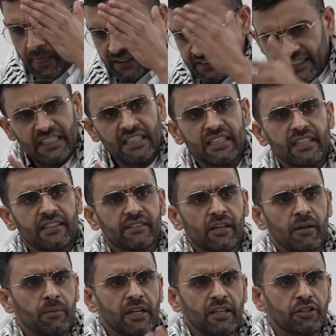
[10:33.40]

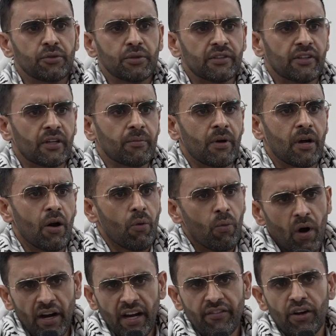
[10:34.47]
Sikhism, Hinduism,
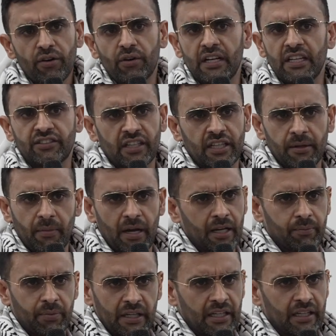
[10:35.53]
whatever religion it may
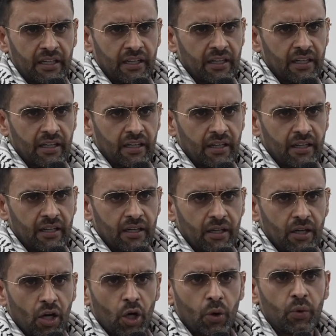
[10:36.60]
be.
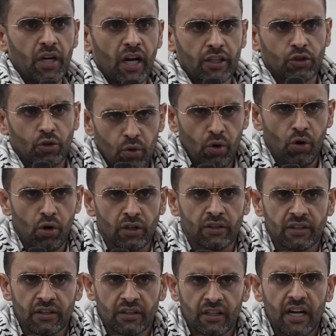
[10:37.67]
We are
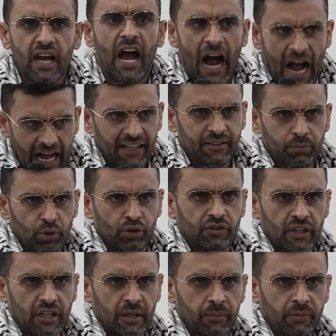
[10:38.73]
taught as
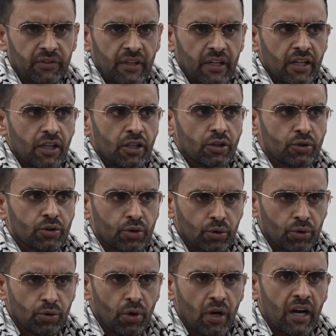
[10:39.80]
Muslims
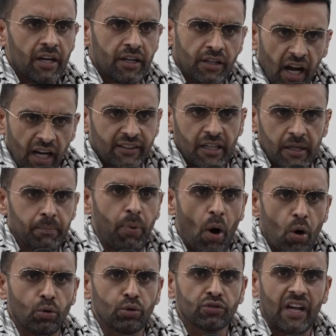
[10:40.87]
to not
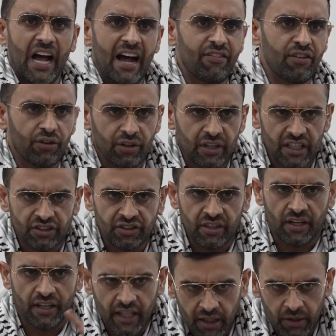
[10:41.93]
impose our religion
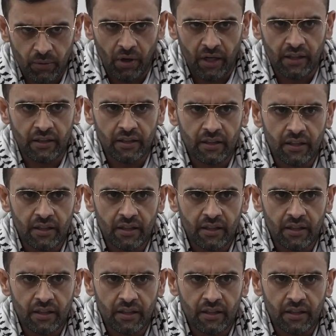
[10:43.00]
on anyone